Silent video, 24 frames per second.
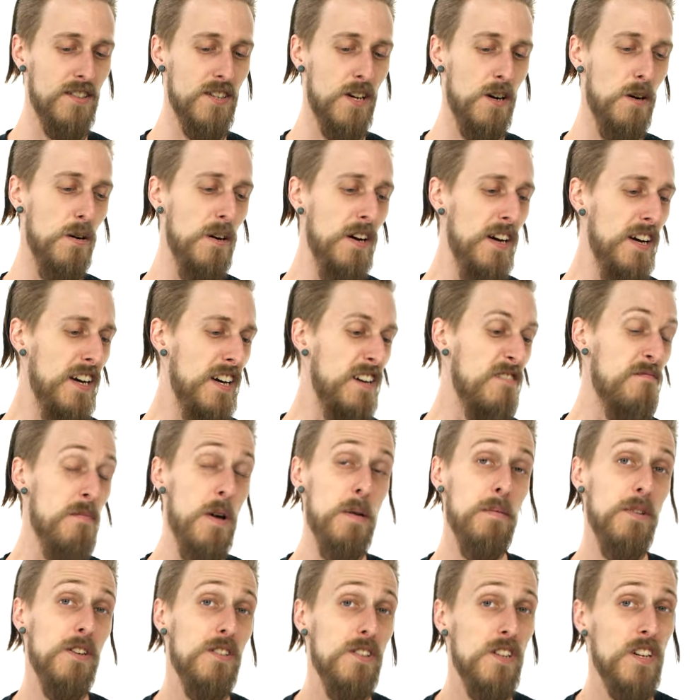So if
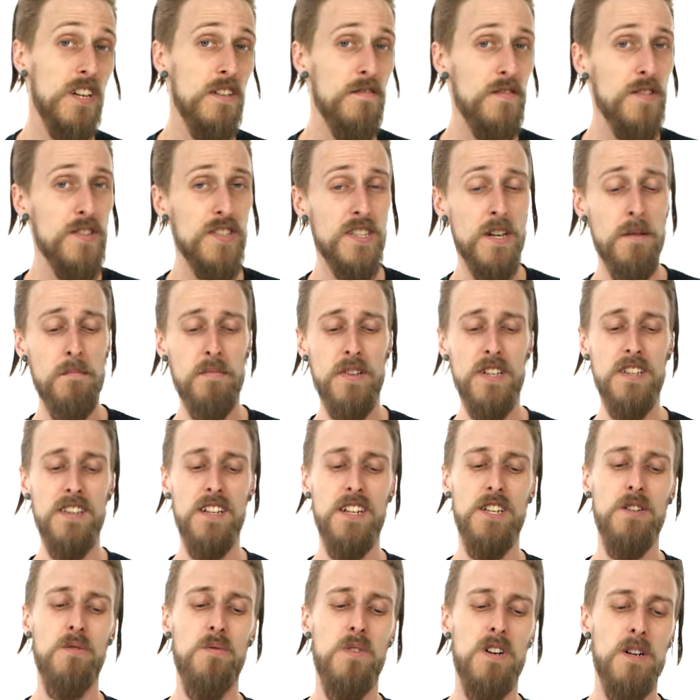maybe you're looking for something
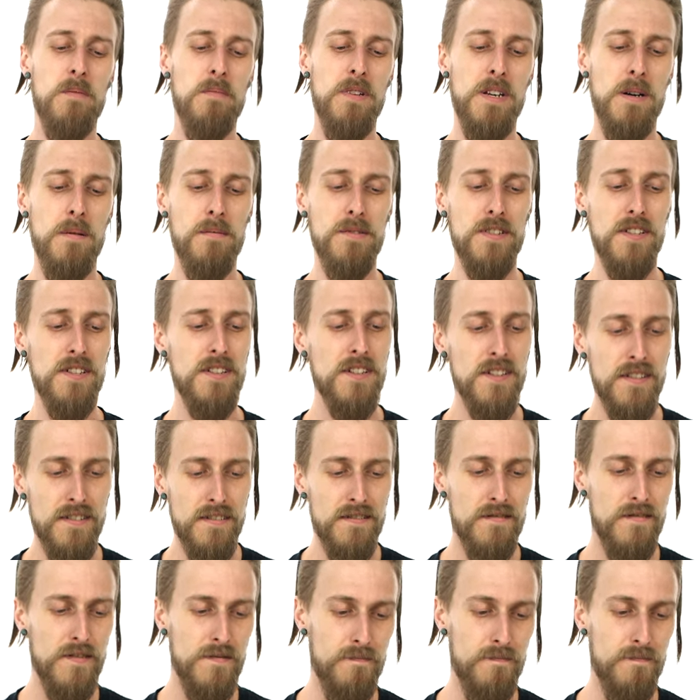that you wanna be able to